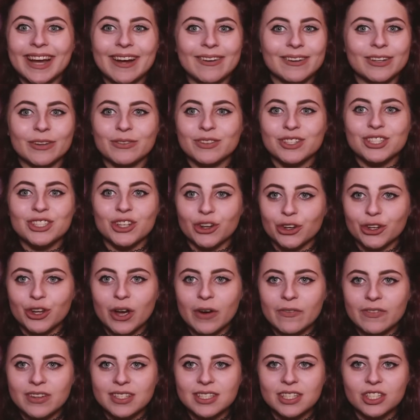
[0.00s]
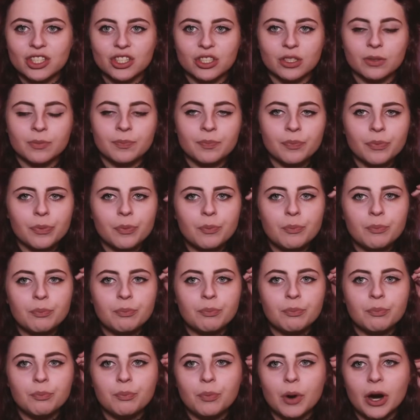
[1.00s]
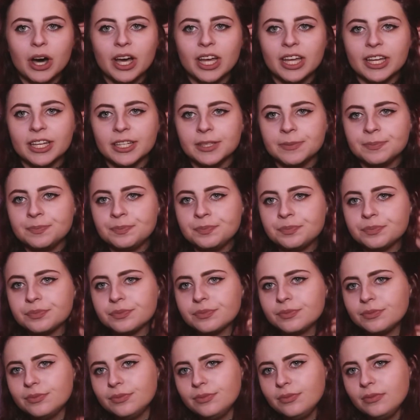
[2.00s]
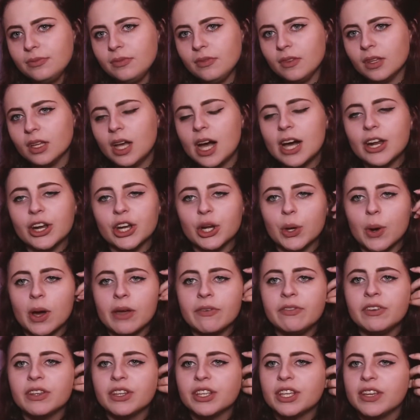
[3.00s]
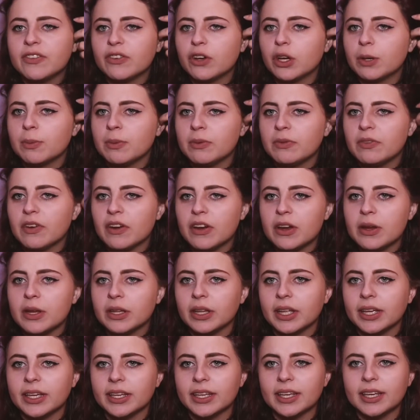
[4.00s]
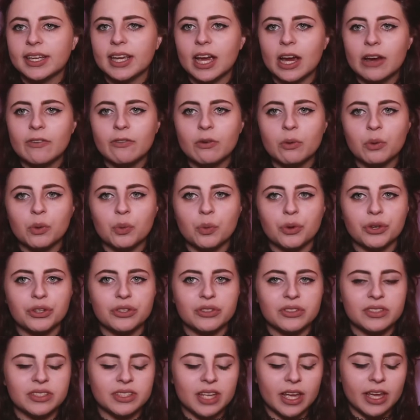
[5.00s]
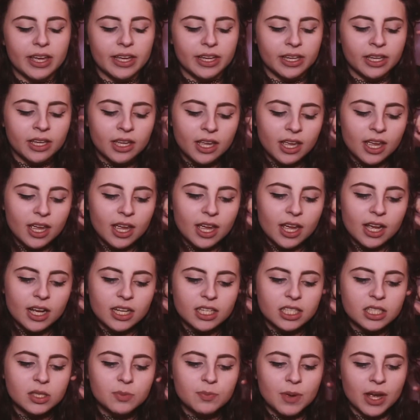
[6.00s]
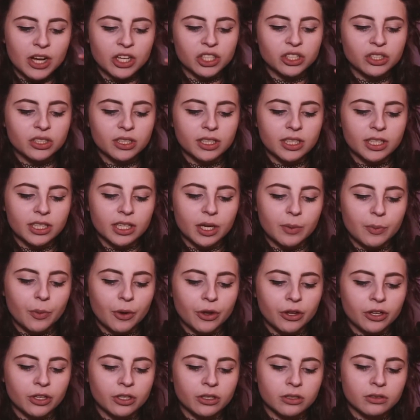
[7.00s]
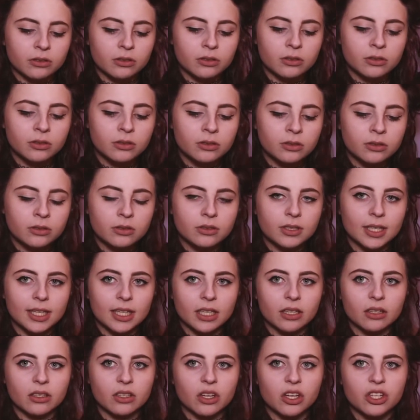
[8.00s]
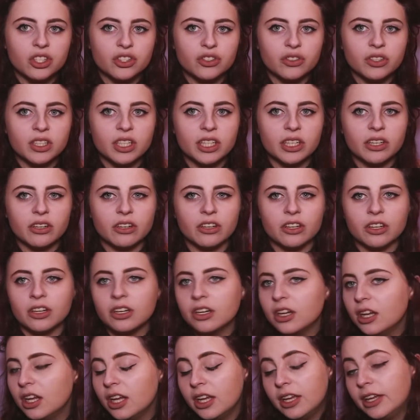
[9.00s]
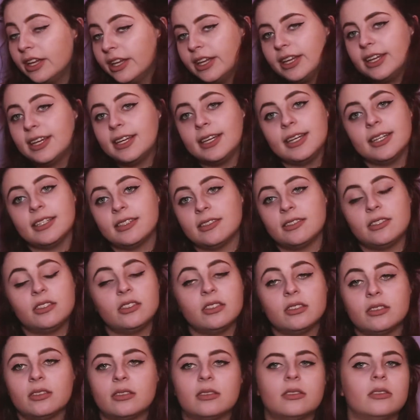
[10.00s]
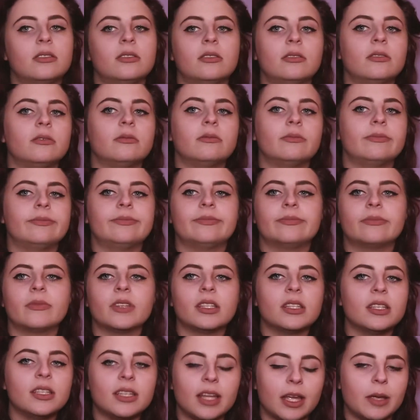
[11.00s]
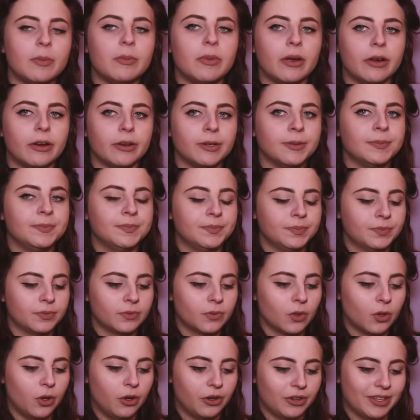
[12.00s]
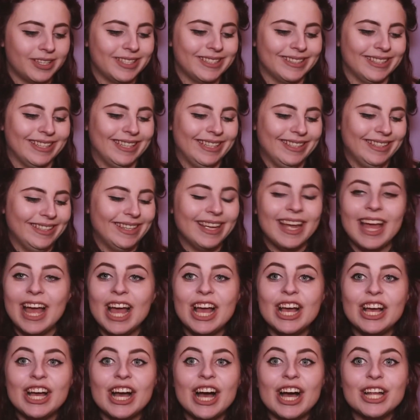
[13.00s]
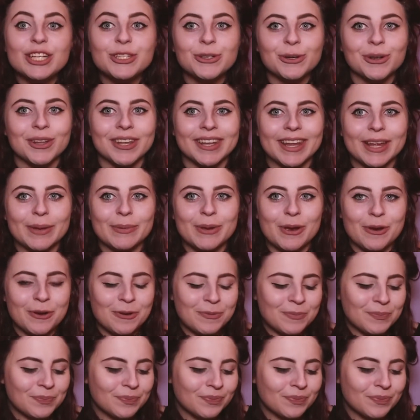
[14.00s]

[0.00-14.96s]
I would love to start a conversation, but I don't know, I feel like you've got to be very like careful with what you say, especially about like the country here. It's a nightmare, honestly. A total nightmare.